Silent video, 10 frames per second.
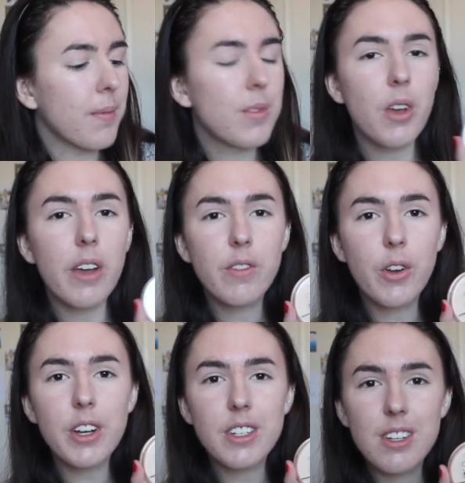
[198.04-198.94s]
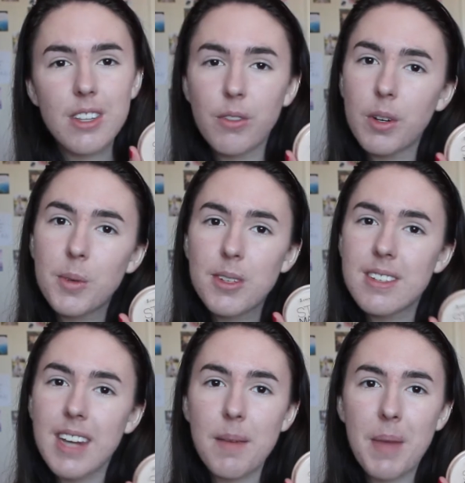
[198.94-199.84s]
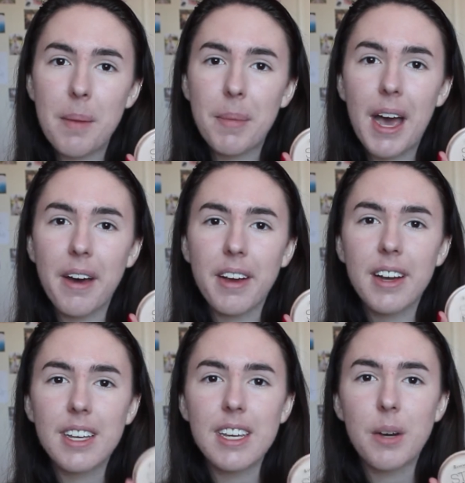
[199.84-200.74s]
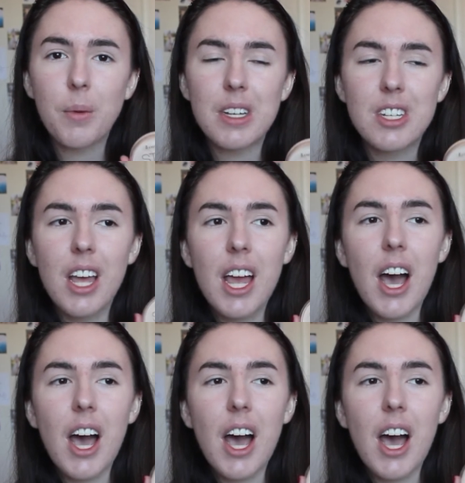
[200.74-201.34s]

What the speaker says: So I've got the Rimmel Stay Matte powder here, which